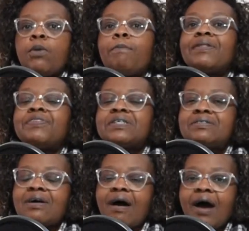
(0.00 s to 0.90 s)
But the
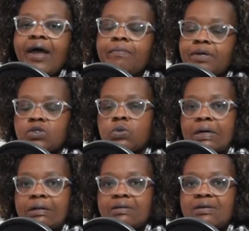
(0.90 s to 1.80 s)
time as
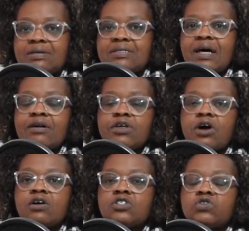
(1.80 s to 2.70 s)
well is now the
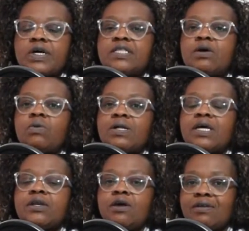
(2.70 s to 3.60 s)
construct that one
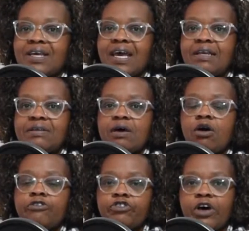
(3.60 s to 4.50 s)
cannot get
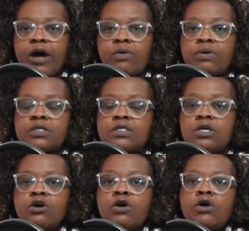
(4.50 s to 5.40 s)
after hours
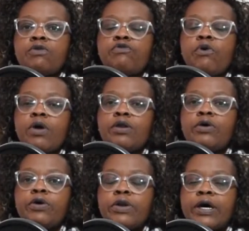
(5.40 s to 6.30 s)
for a
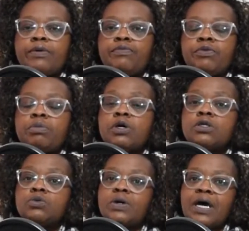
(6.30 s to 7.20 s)
learner.
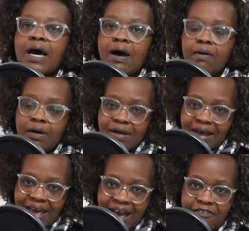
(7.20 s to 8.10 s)
Because when our
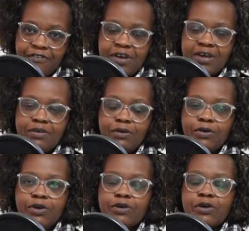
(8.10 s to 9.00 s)
African
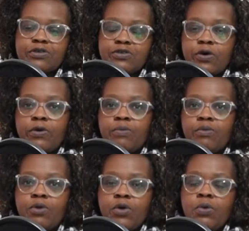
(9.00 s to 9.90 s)
learner goes home,
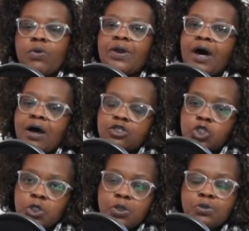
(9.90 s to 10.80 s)
when our
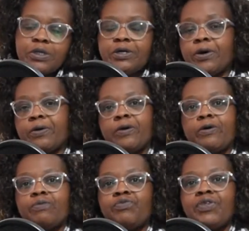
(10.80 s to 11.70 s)
children go
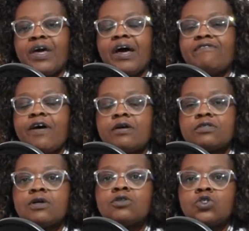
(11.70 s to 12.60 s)
home, they have
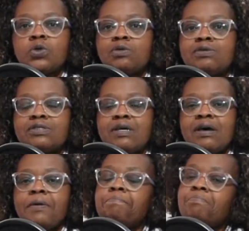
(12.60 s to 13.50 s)
household chores.
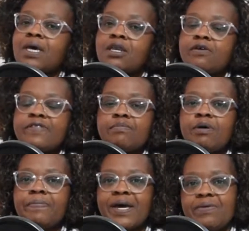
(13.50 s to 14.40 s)
Many of them are
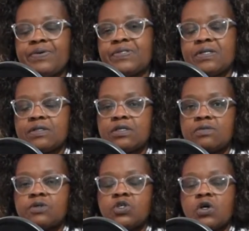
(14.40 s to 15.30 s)
babysitters
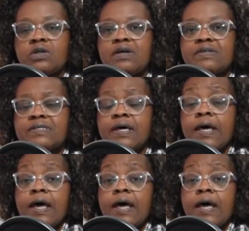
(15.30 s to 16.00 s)
for toddlers.